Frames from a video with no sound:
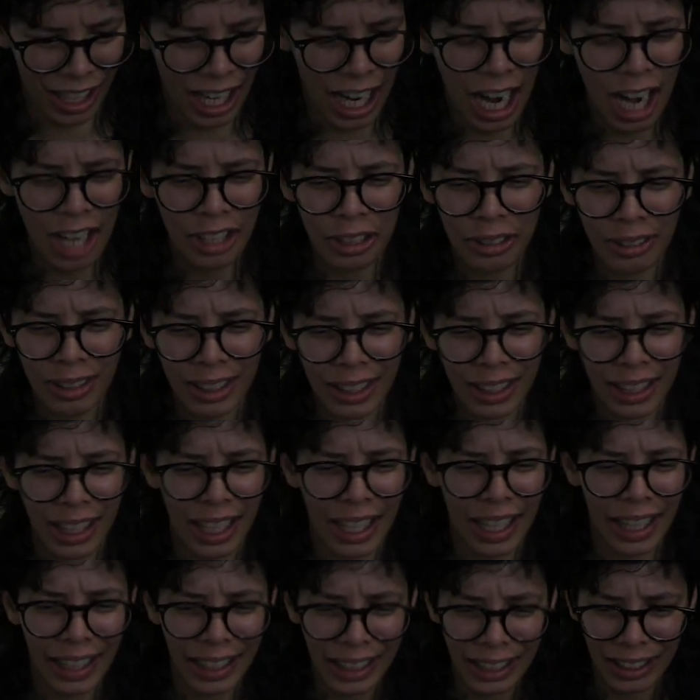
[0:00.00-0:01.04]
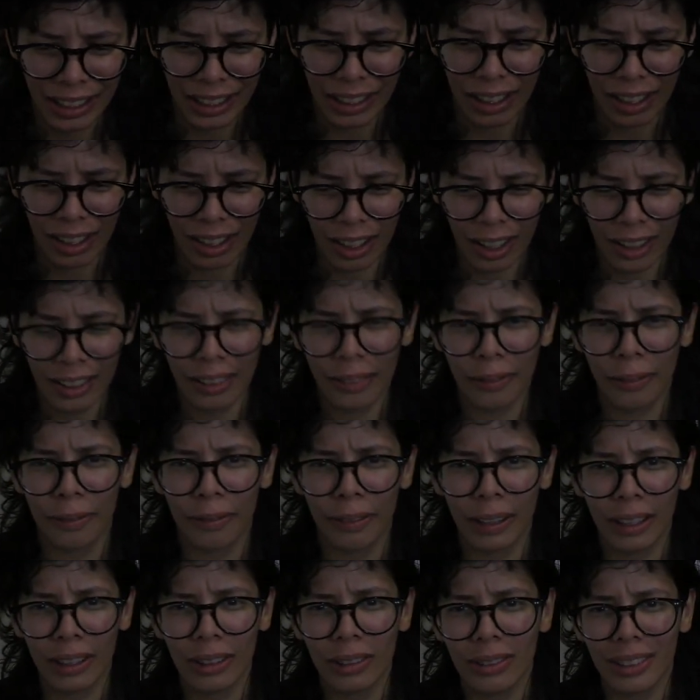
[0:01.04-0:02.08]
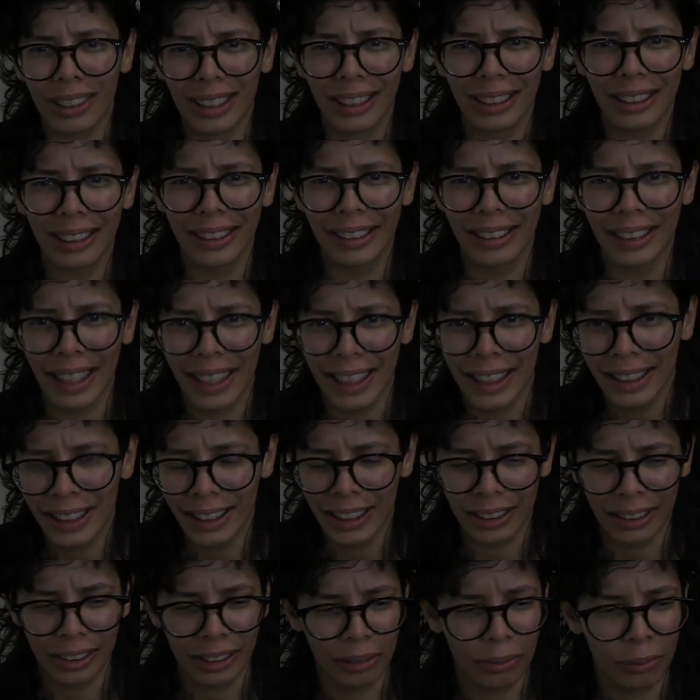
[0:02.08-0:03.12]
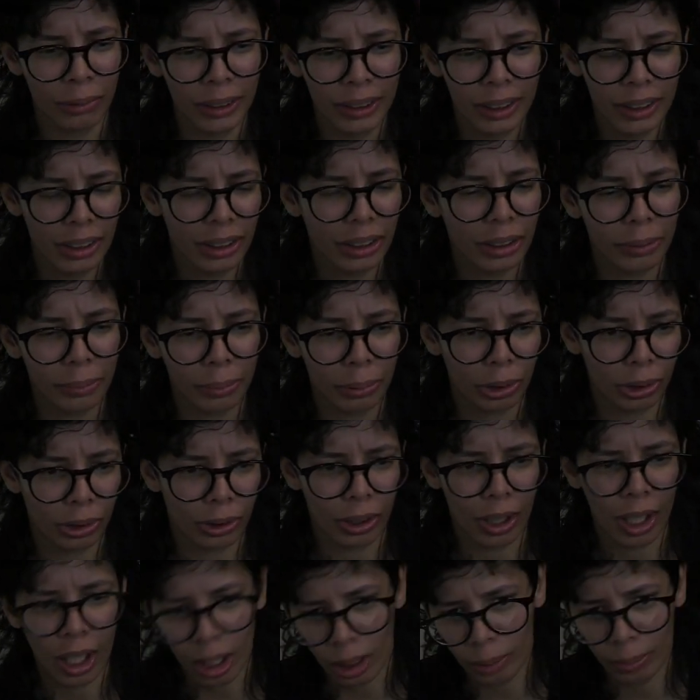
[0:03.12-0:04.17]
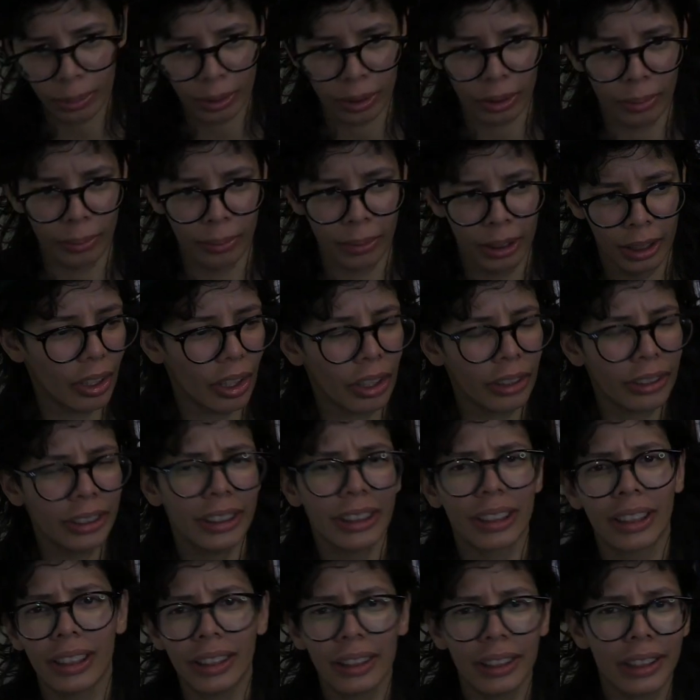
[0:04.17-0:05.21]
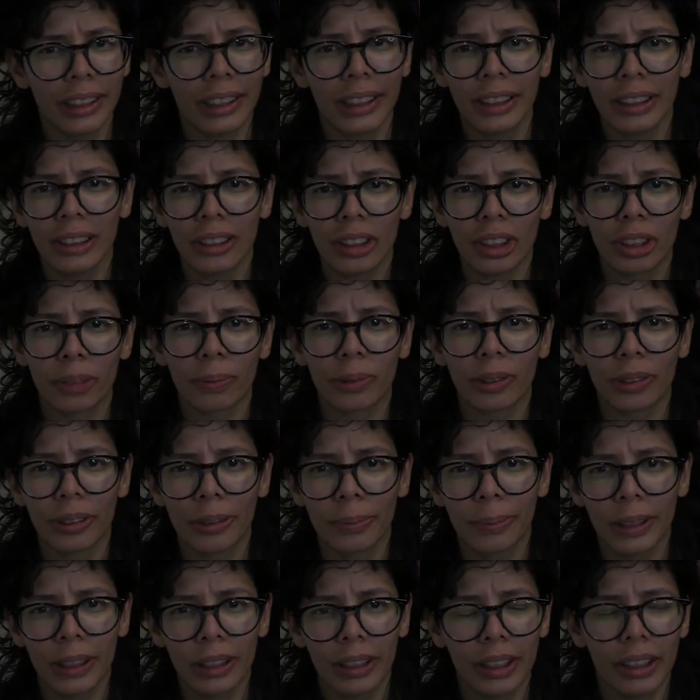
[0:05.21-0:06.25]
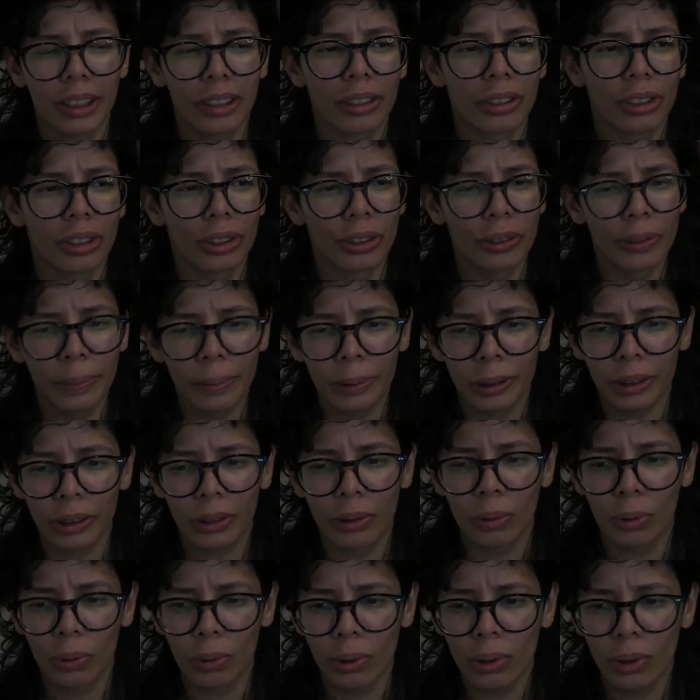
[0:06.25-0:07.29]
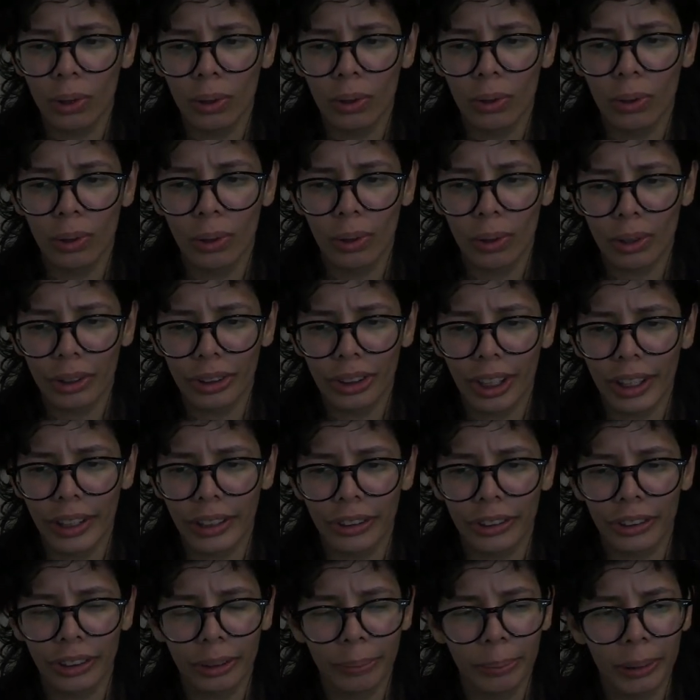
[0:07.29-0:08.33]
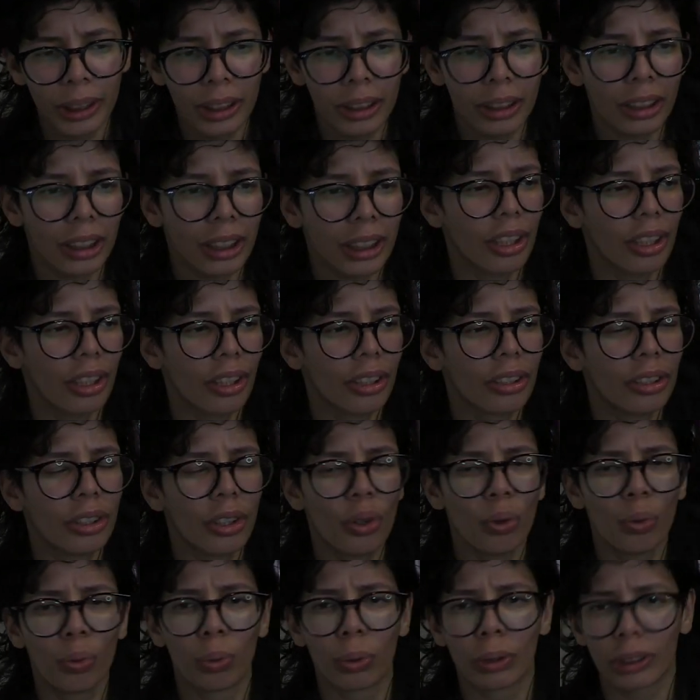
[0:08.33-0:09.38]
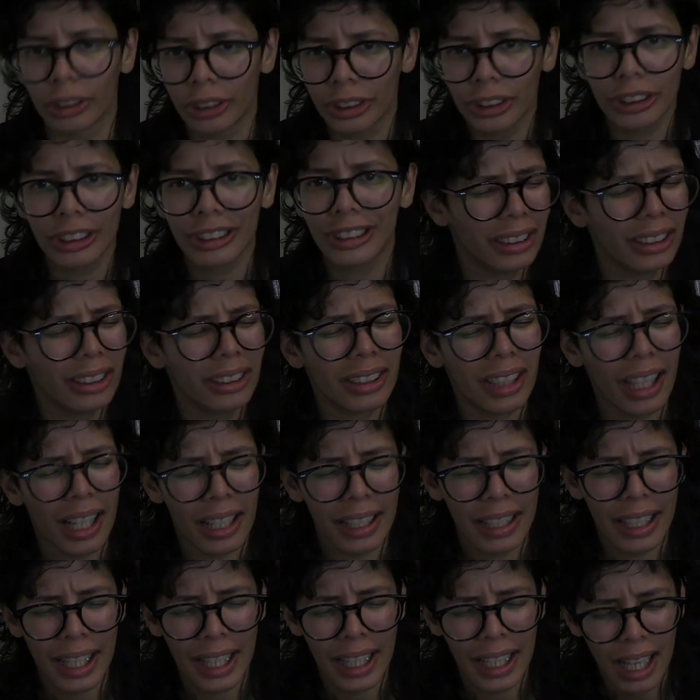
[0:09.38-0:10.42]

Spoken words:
How are you gonna hate on a fellow Canadian? What is your problem? Aren't Canadians supposed to be like super cool and you're being like the worst? Just I